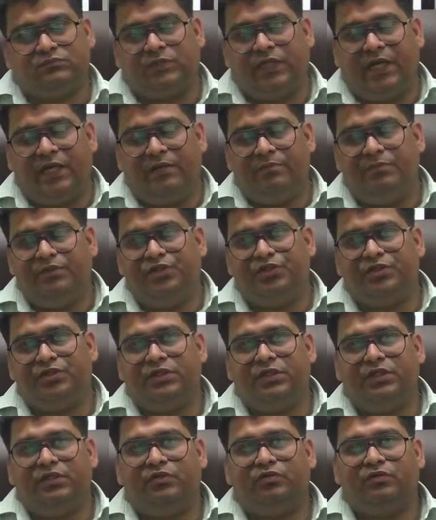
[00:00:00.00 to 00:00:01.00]

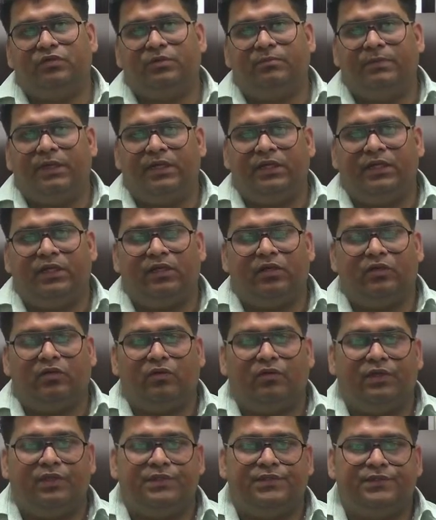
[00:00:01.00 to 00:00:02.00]
admission into the medical
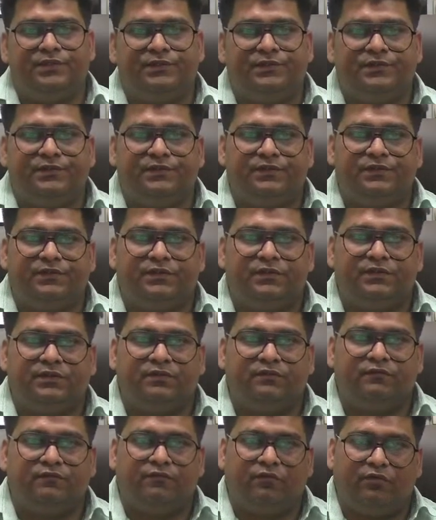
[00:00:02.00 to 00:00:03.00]
colleges
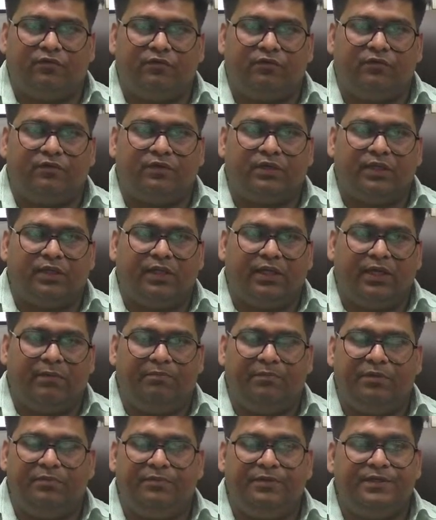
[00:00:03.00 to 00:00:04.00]
for
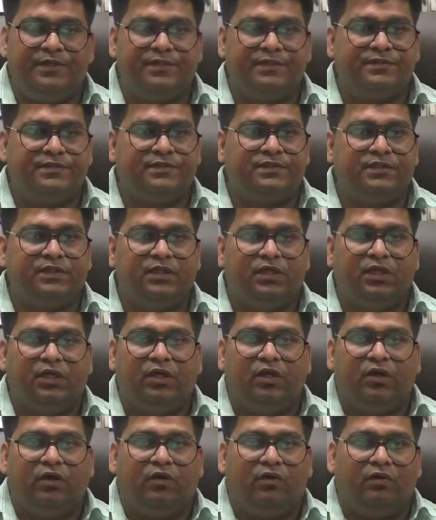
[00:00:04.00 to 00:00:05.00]
MBBS.
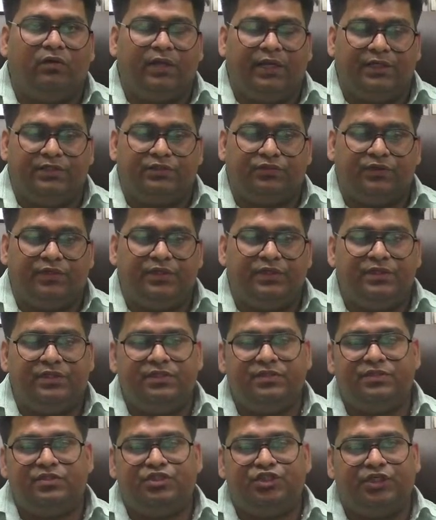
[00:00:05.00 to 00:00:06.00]
All right, so in
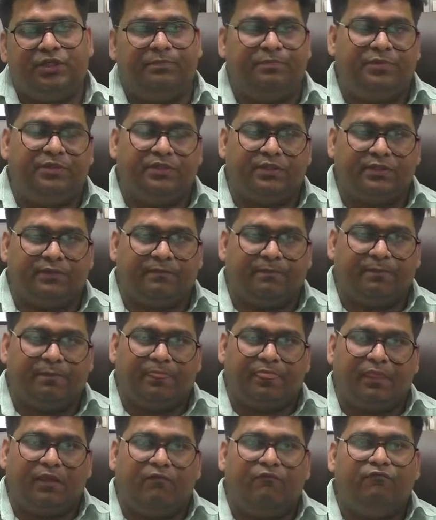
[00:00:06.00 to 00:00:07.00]
this chapter,
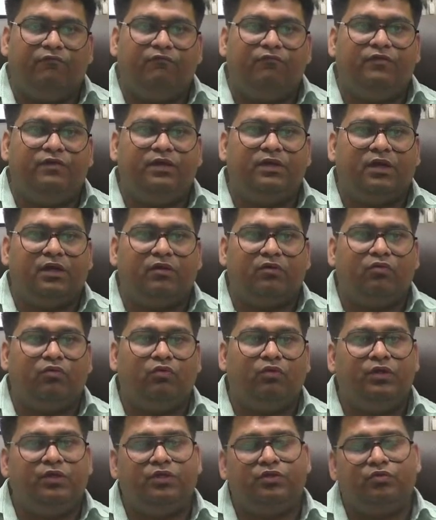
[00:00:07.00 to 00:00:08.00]
we are going
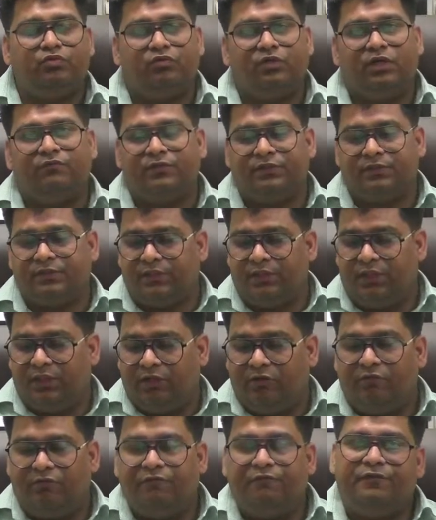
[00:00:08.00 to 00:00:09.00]
to cover
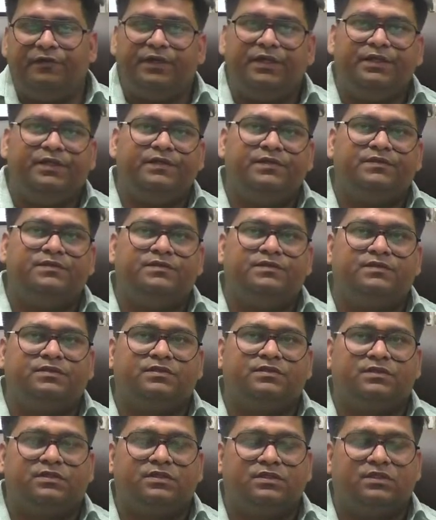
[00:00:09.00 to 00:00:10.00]
various
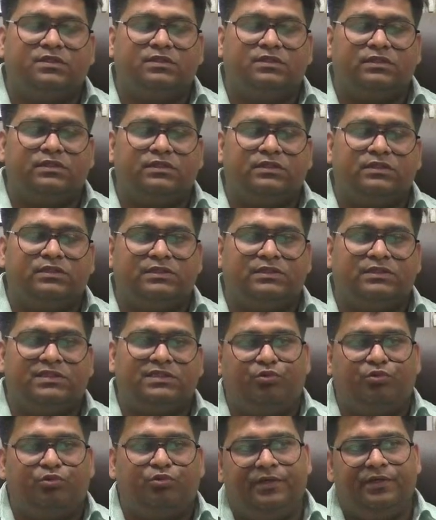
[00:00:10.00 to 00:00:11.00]
subtopics
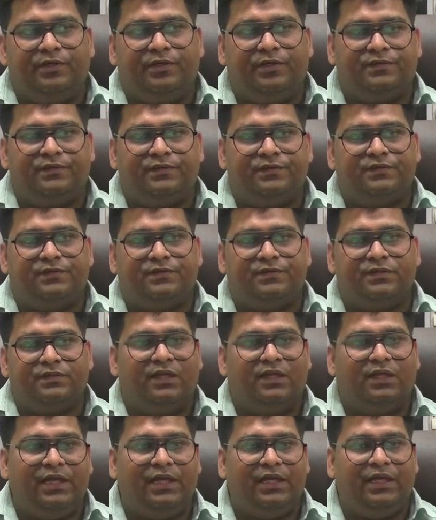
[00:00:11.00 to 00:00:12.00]
like,